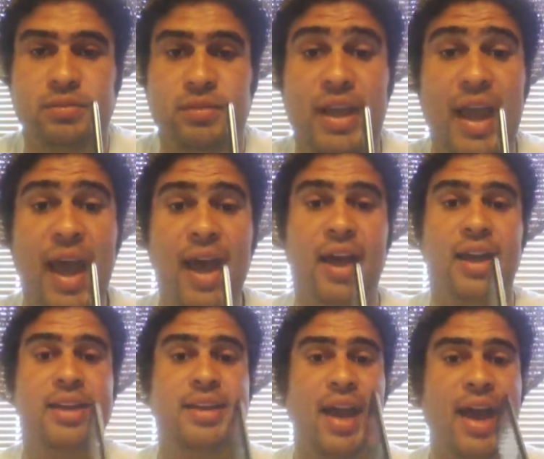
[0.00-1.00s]
Yeah,
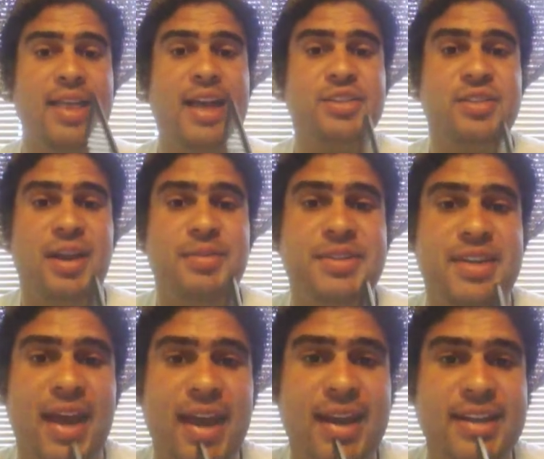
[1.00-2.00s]
that's what I'm
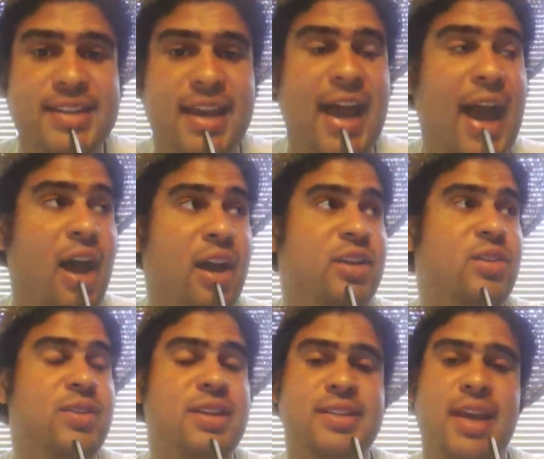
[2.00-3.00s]
saying. It's like, how do
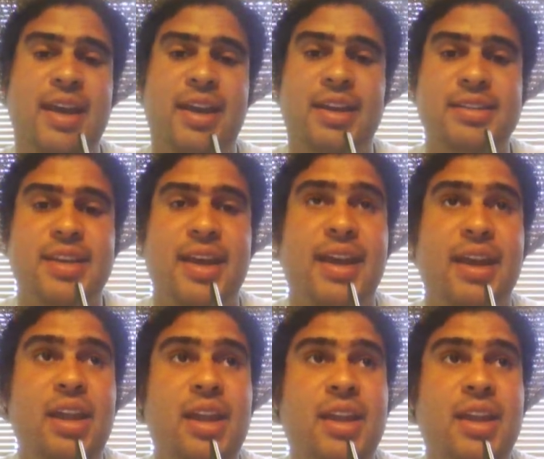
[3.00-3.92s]
you? It's like.